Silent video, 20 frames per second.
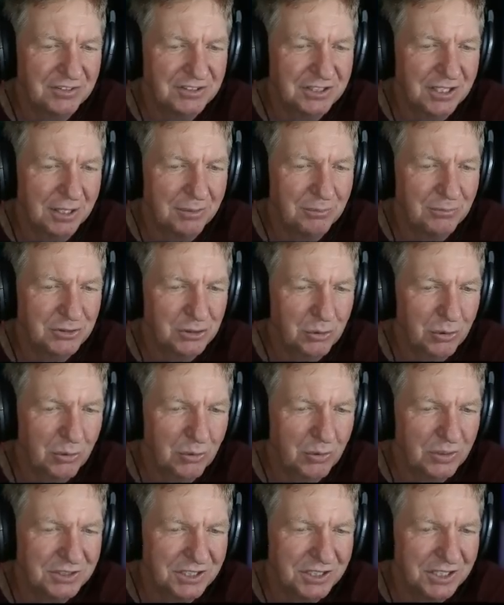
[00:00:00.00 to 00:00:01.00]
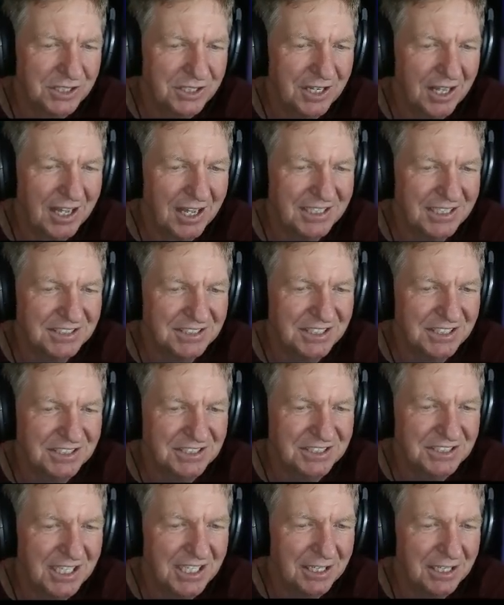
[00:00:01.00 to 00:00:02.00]
some sort was at
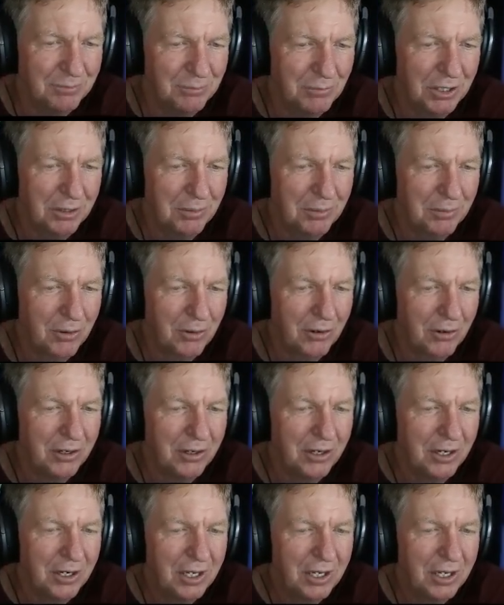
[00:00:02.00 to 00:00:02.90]
968 millibar